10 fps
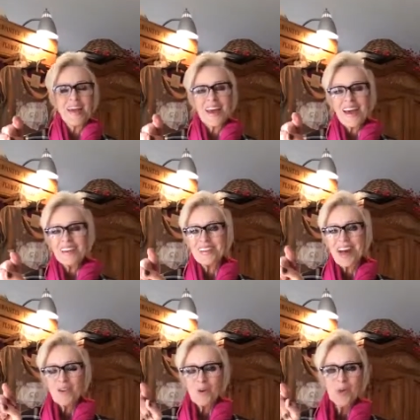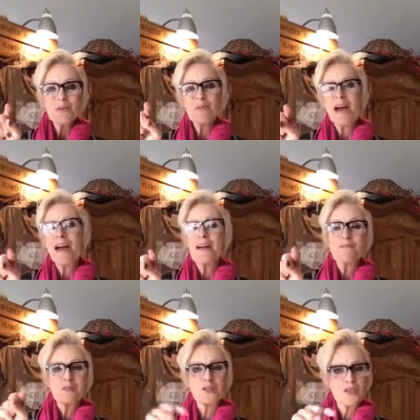And we'll be
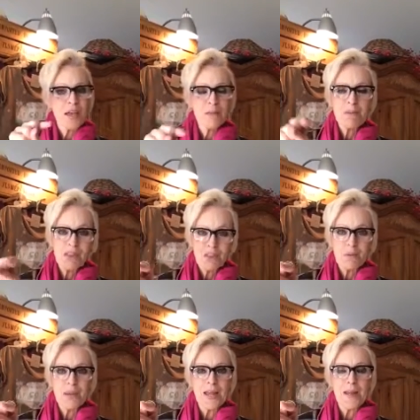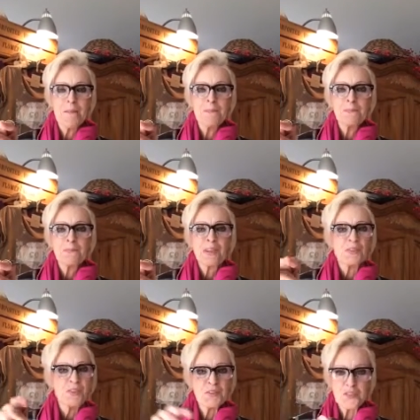back for segment three.
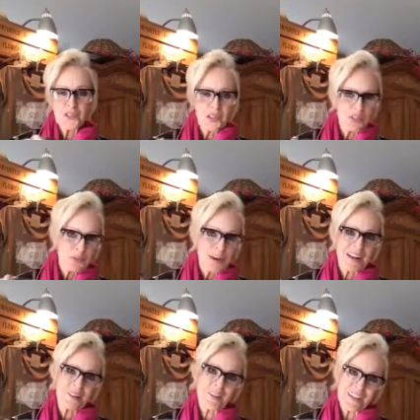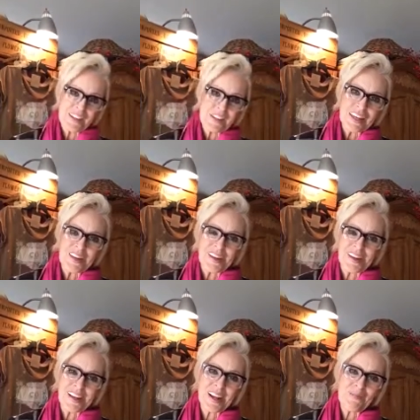This is Ginger Rankin with Izzy
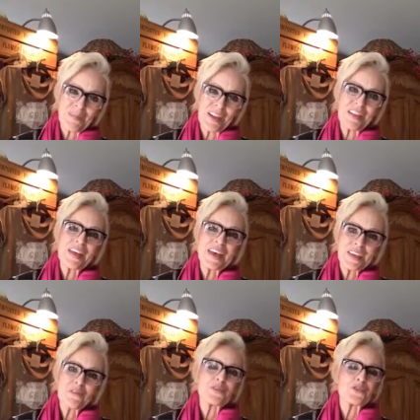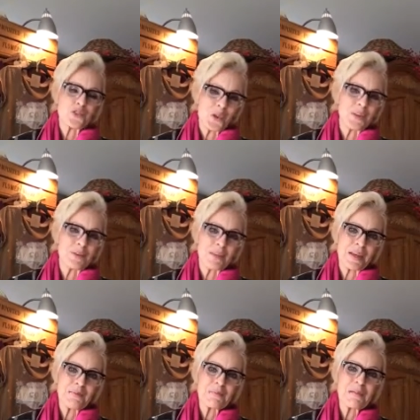Herriette and Company. Thank you for joining
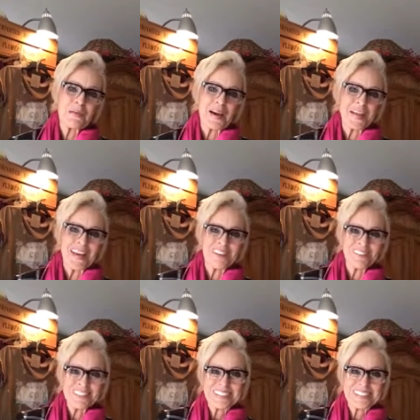me. Bye bye now.